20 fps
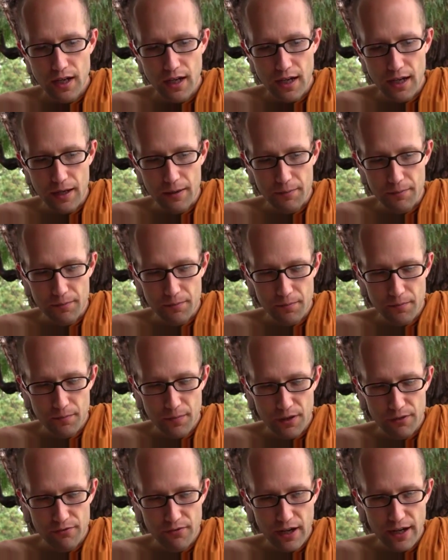
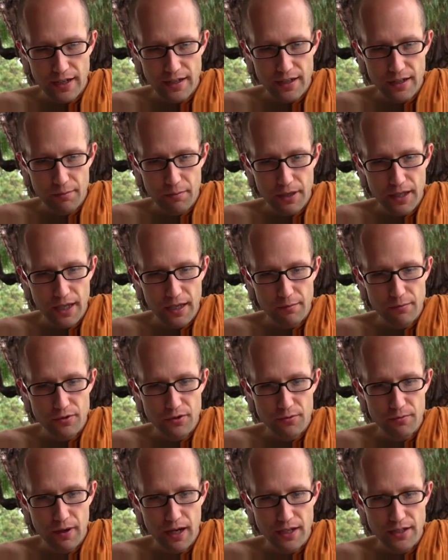But finally it became
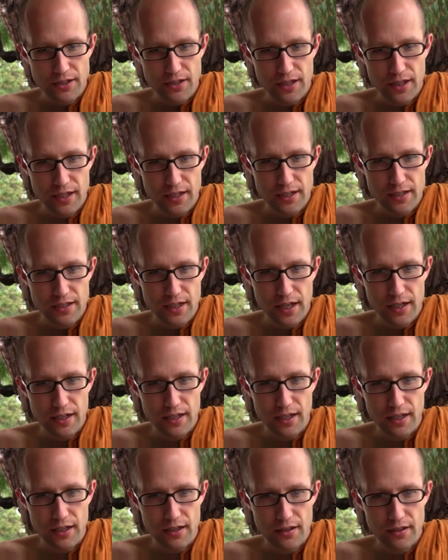too much, and I
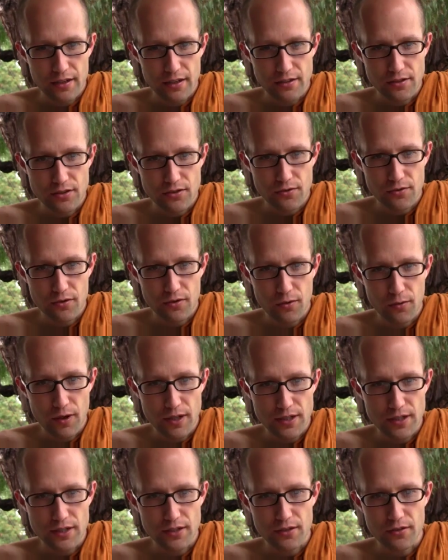decided that school
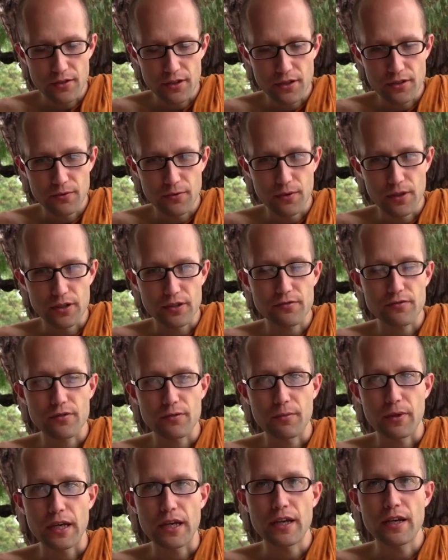wasn't going to work for
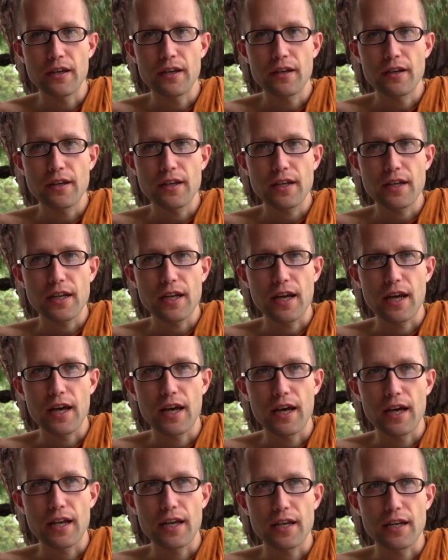me.
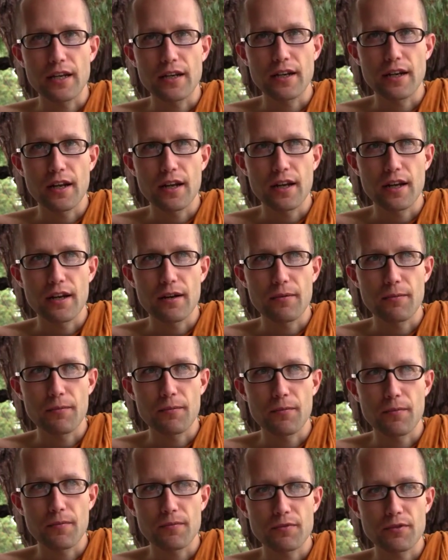And
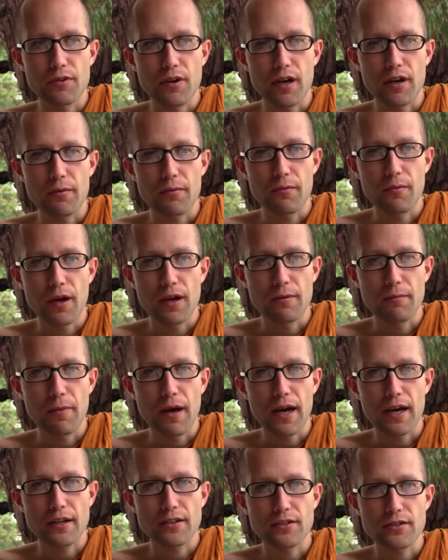so I went
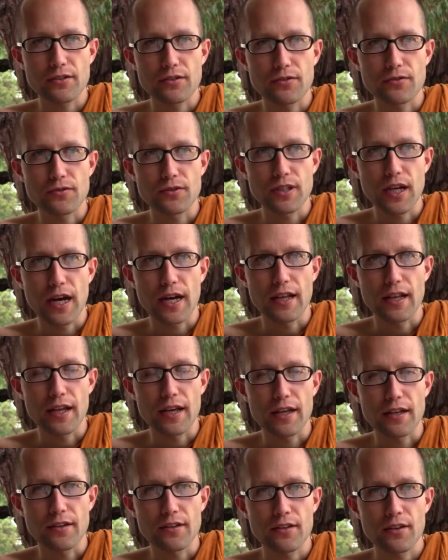back to
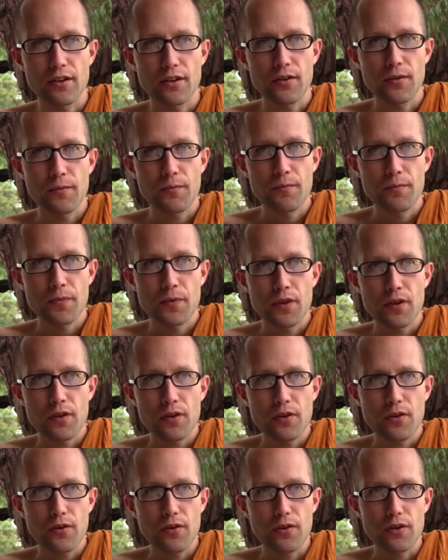Thailand,
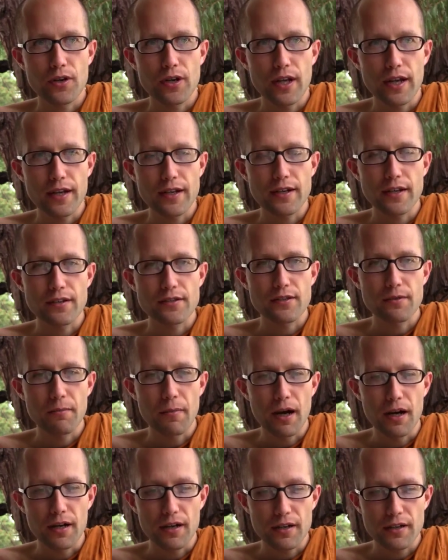ordained as a
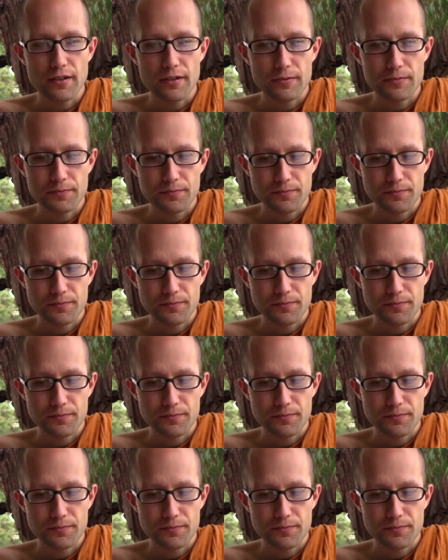monk.